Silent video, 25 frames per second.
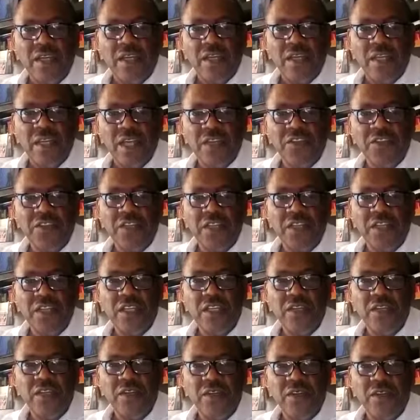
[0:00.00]
Naturally
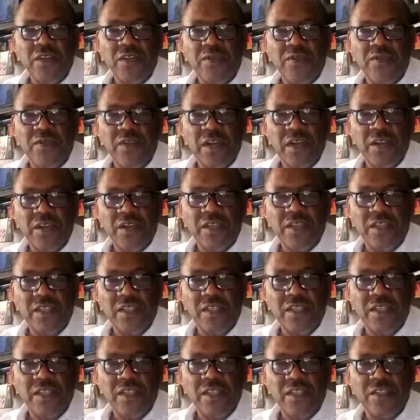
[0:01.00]
occurring
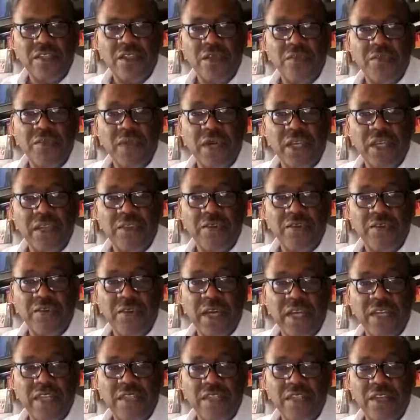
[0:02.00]
viruses, your body
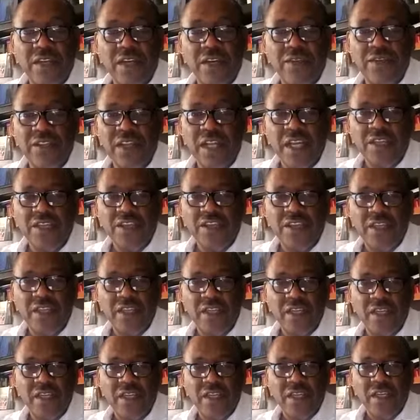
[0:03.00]
fights off
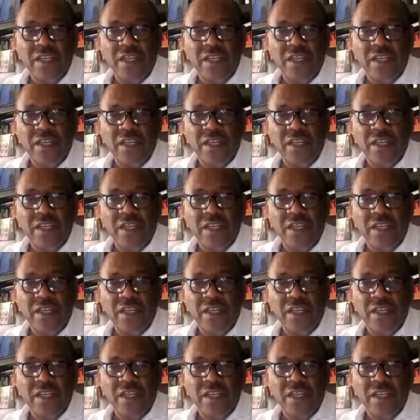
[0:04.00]
naturally.